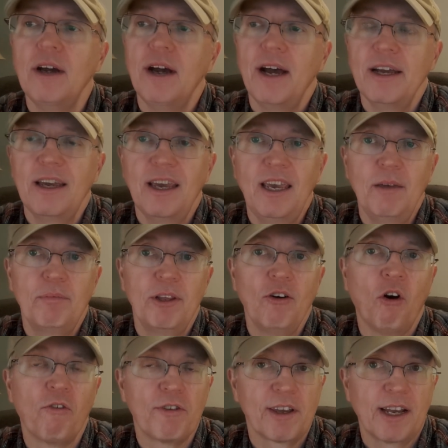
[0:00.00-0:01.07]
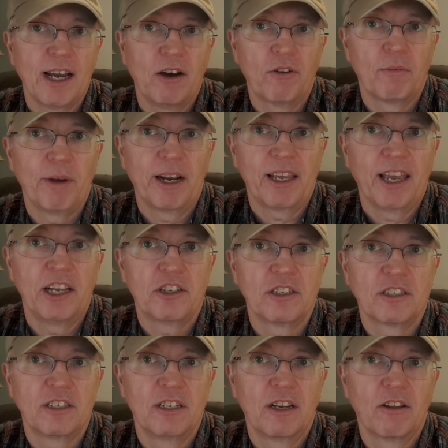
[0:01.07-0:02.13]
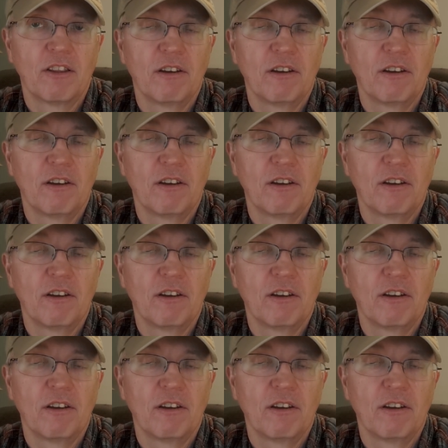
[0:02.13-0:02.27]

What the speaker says: I keep the over-the-counter medications in there,